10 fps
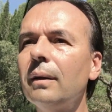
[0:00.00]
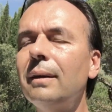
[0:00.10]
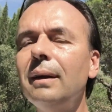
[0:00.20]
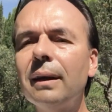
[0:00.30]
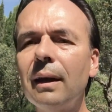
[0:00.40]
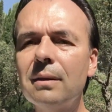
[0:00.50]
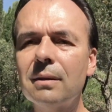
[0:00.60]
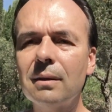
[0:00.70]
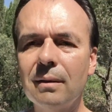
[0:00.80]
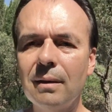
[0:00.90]

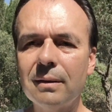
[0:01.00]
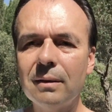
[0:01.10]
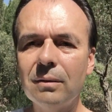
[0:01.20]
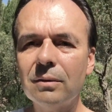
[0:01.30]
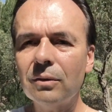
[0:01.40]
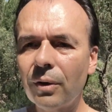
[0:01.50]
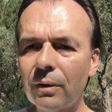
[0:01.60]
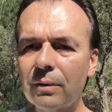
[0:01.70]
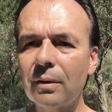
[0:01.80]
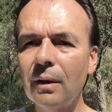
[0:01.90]
delicate that it doesn't
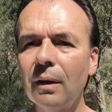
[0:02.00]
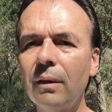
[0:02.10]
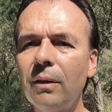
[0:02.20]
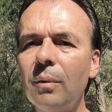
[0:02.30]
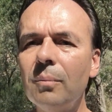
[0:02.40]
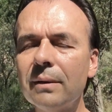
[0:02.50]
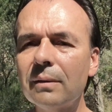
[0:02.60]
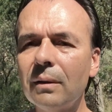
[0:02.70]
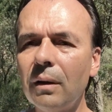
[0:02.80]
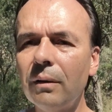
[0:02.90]
hurt the
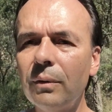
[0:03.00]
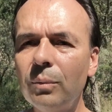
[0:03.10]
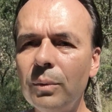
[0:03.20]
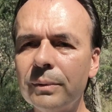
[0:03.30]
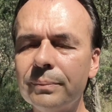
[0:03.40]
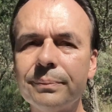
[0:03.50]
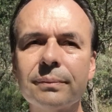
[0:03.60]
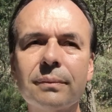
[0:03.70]
mental of the woman.